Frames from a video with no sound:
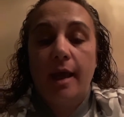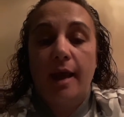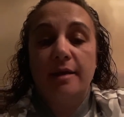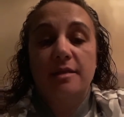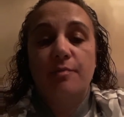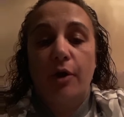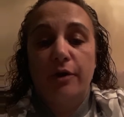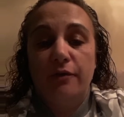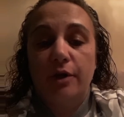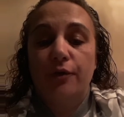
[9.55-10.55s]
and as part
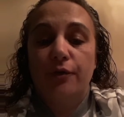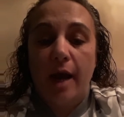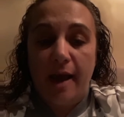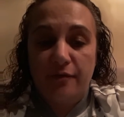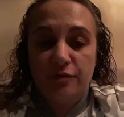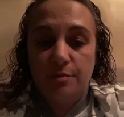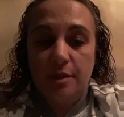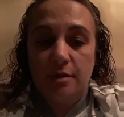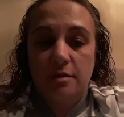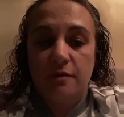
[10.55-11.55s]
of a craft,
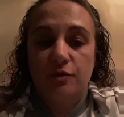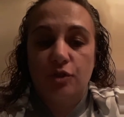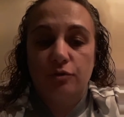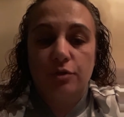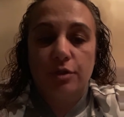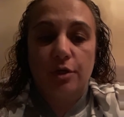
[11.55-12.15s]
because if children